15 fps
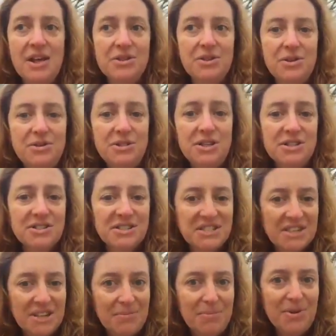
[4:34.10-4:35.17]
Those are
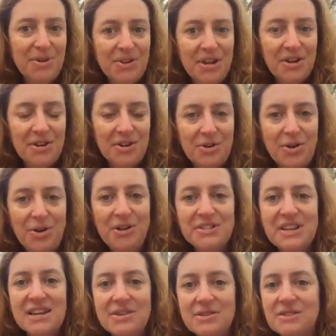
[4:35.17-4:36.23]
simple little
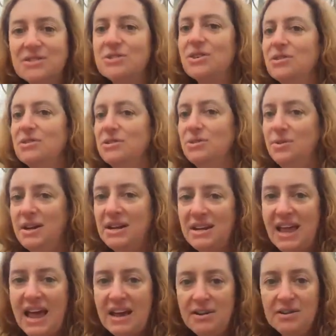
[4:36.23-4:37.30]
goals that you can start doing
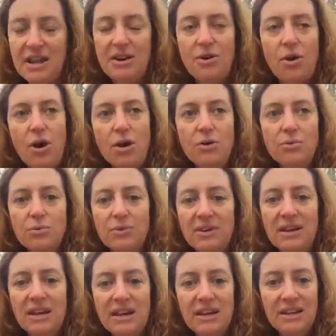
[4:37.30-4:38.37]
now that aren't
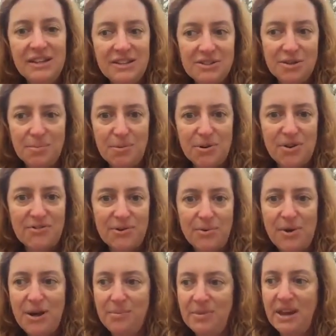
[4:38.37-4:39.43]
really super
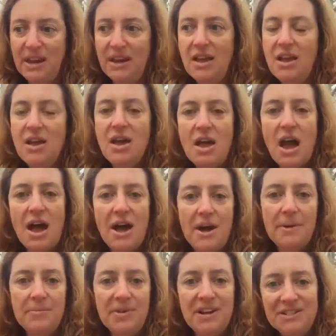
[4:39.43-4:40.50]
overwhelming.
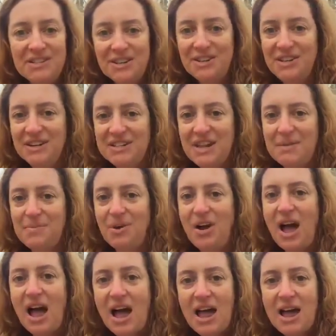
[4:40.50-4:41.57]
Here's a good example.
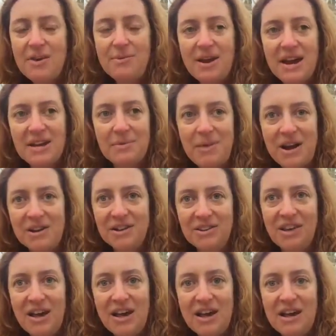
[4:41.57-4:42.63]
I ran a
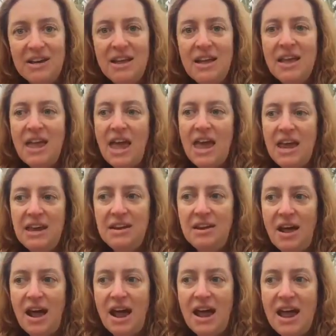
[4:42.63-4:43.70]
marathon,
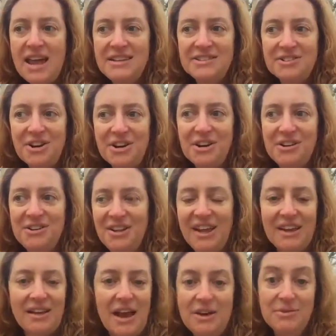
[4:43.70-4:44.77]
and I started,
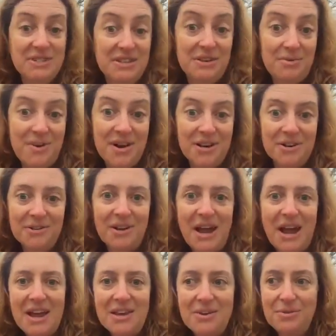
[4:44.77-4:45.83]
I wasn't a runner.
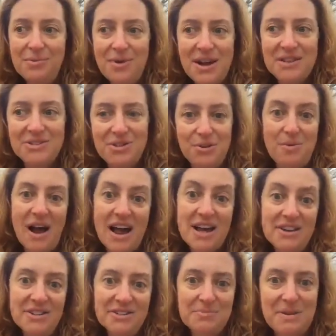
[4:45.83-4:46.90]
I could run 2
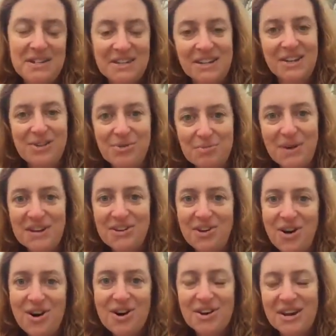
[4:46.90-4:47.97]
miles basically with my
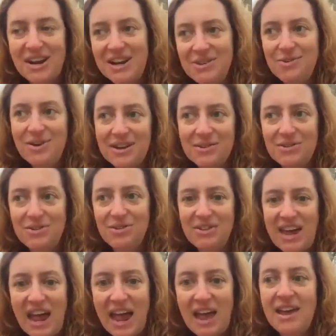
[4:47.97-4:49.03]
dog, and I knew I could do
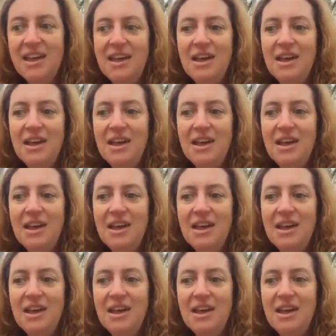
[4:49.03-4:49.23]
that.